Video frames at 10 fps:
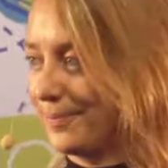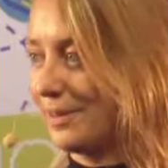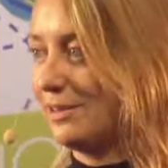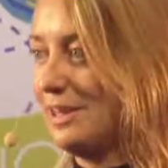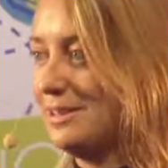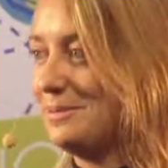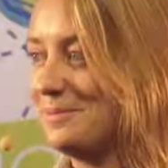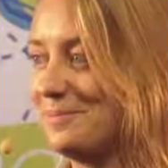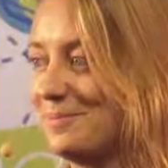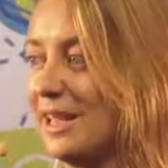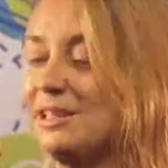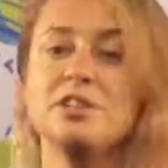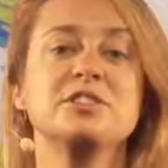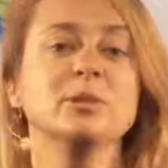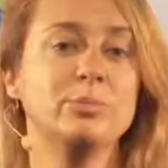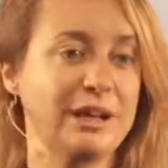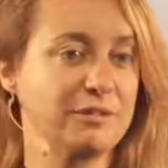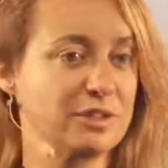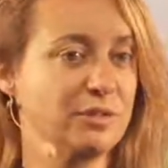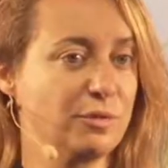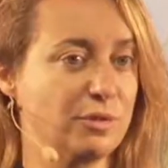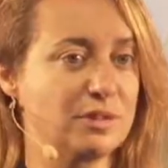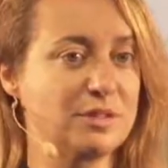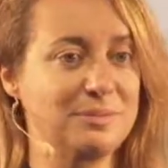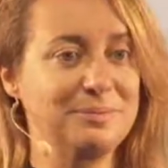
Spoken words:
All right? And there's still breakfast, of course.